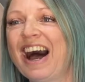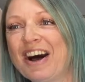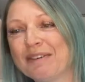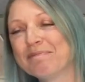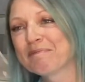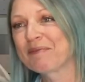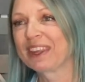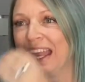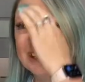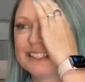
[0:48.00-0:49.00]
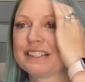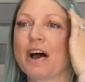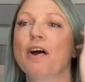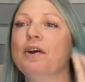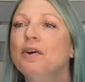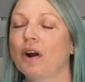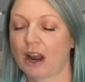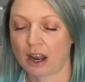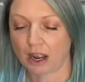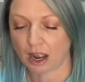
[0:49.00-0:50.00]
um, so
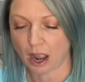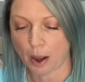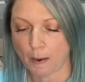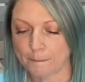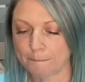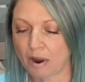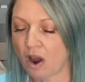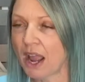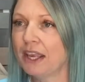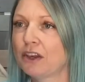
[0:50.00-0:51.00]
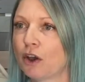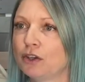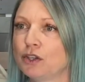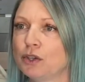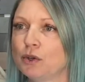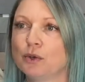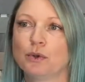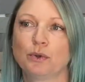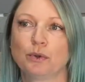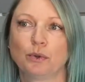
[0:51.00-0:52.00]
my
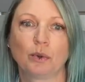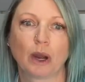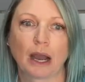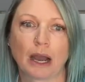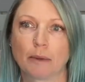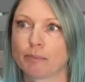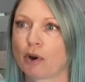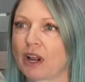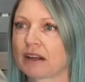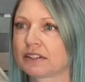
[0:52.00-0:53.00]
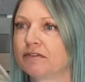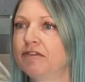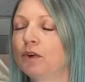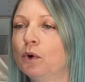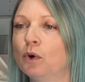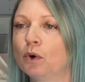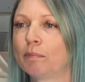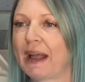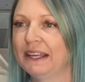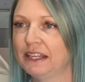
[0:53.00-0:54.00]
go-to uh, products for
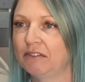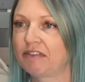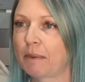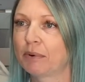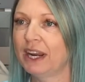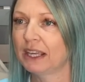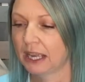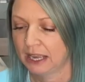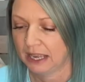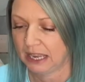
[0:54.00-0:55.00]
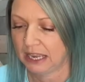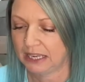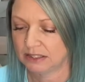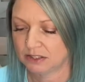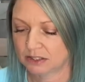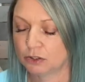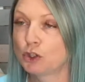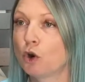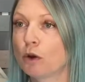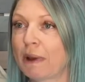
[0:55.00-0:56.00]
painting fabric is
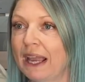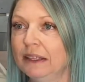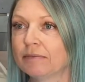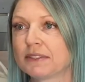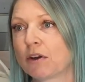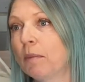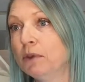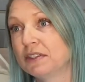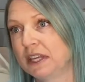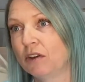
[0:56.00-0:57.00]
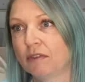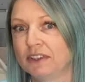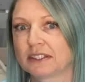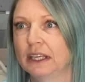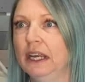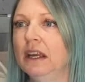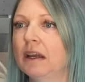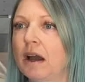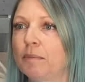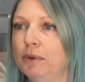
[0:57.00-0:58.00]
chalk paint. So I'm using obviously
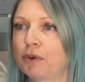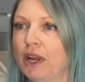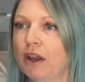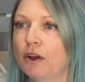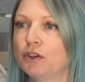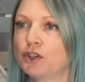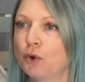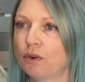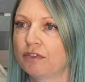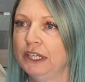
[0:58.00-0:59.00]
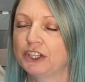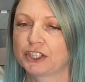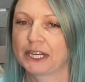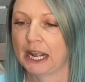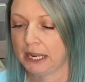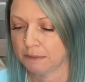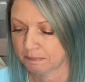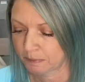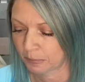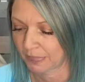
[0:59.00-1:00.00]
Pureco chalk finish today.
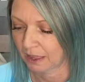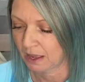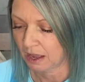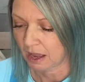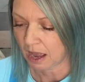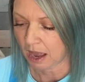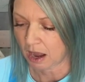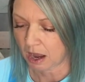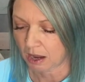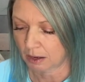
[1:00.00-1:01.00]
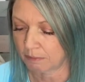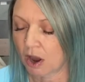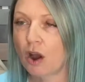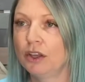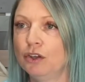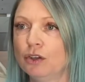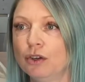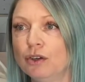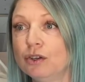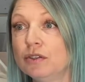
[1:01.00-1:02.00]
Um, I
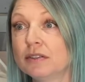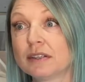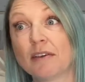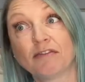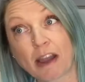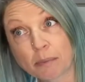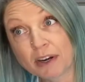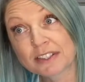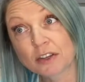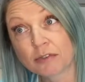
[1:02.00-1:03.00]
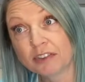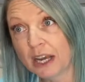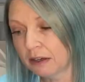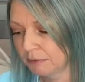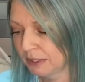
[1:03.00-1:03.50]
use fabric softener